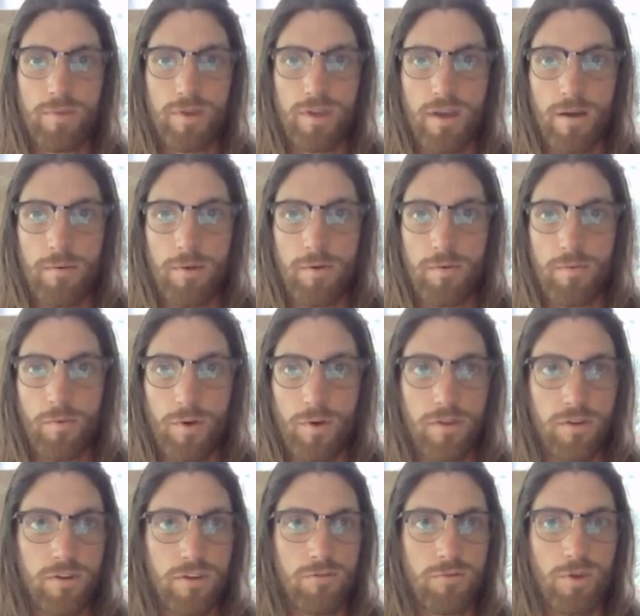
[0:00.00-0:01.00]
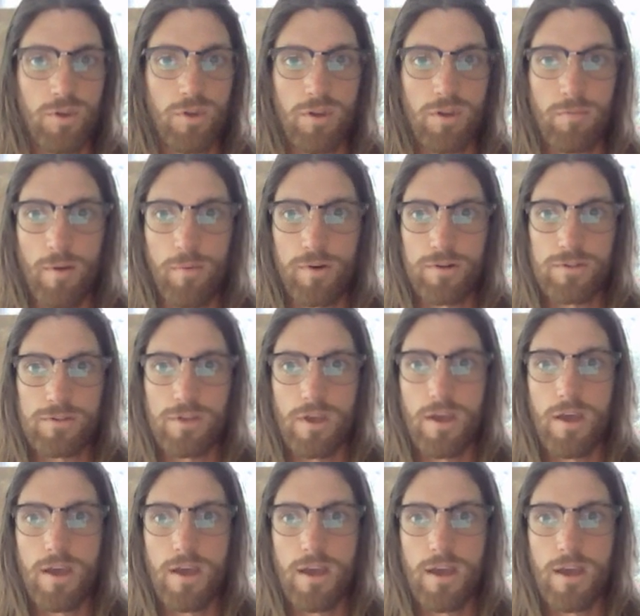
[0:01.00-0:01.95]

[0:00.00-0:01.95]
becoming one of their community members.